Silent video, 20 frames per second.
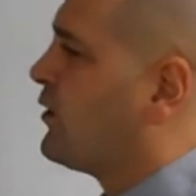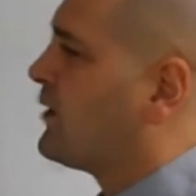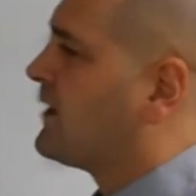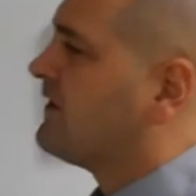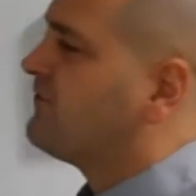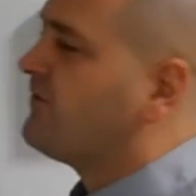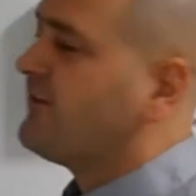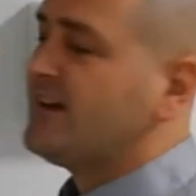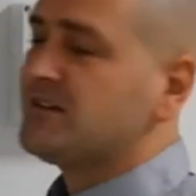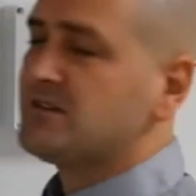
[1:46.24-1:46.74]
we can
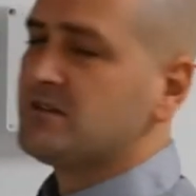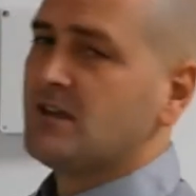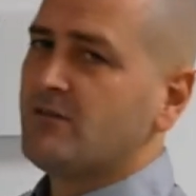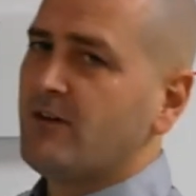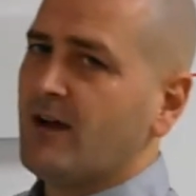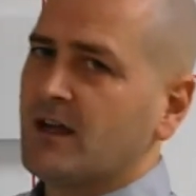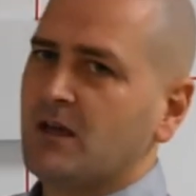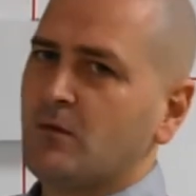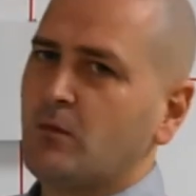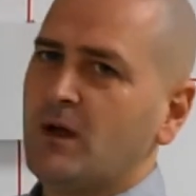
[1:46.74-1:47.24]
phase the
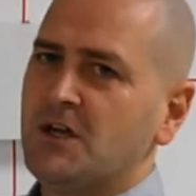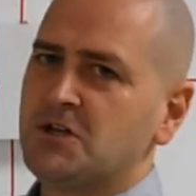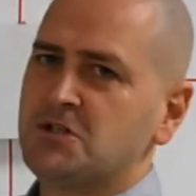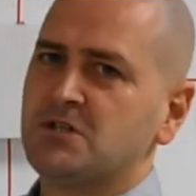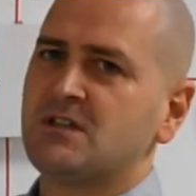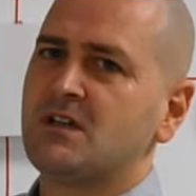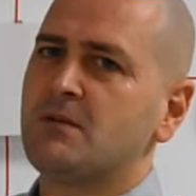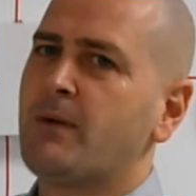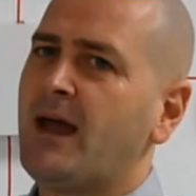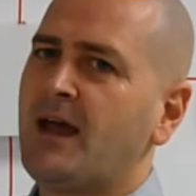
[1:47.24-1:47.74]
evacuation
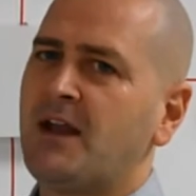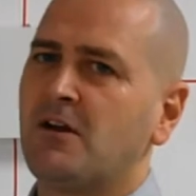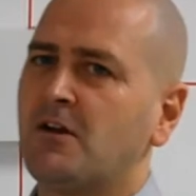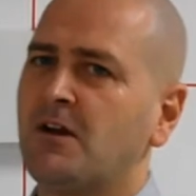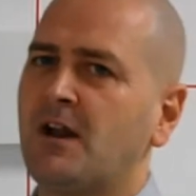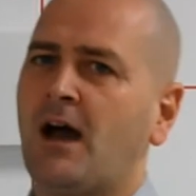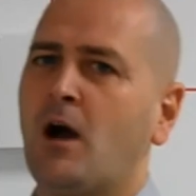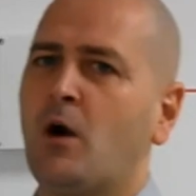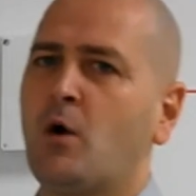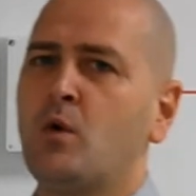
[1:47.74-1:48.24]
depending on
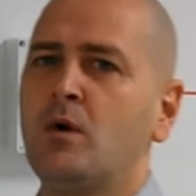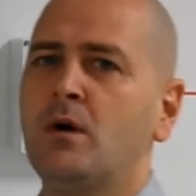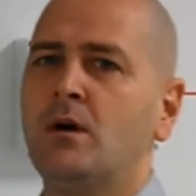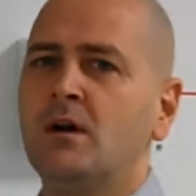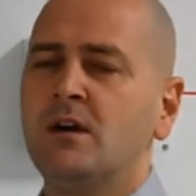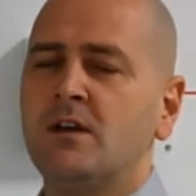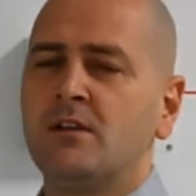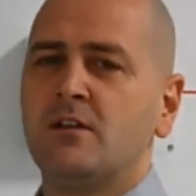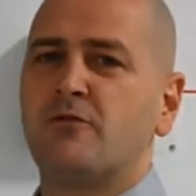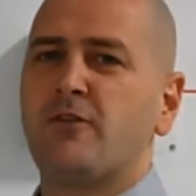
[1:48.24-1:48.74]
how the
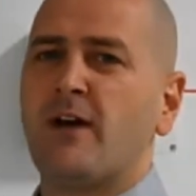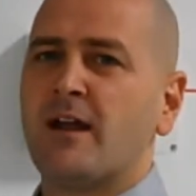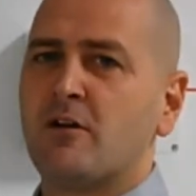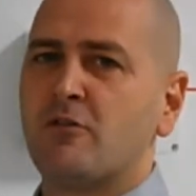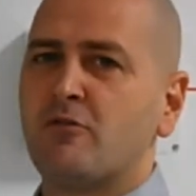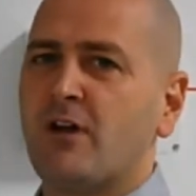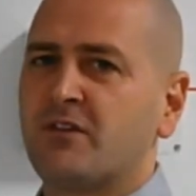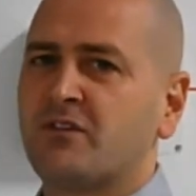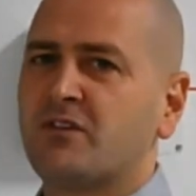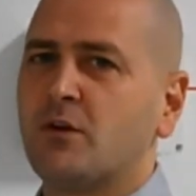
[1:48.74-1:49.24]
fire and
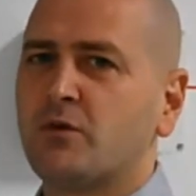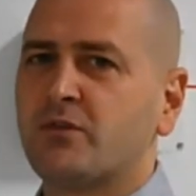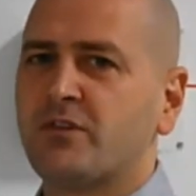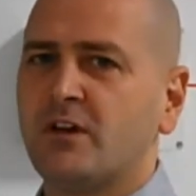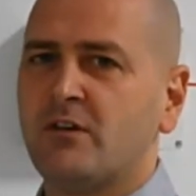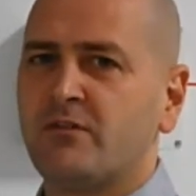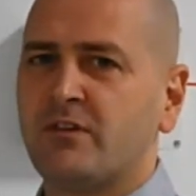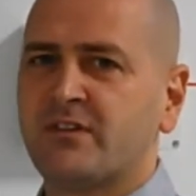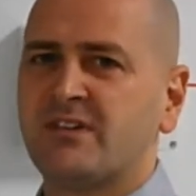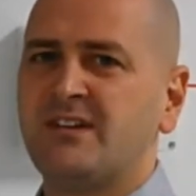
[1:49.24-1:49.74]
rescue
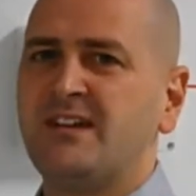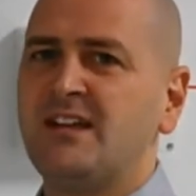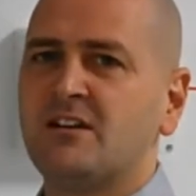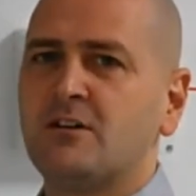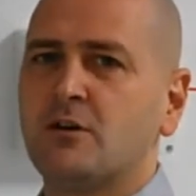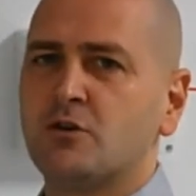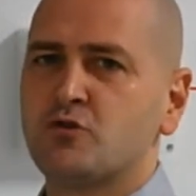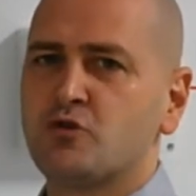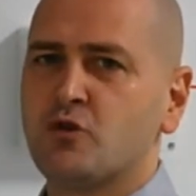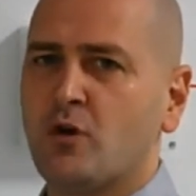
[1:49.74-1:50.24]
service need
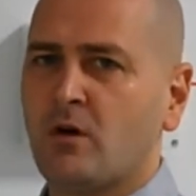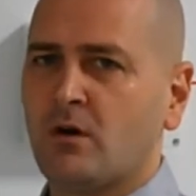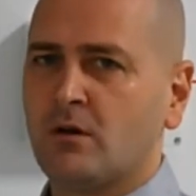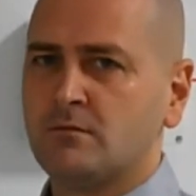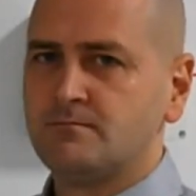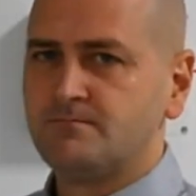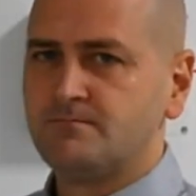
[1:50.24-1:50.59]
control.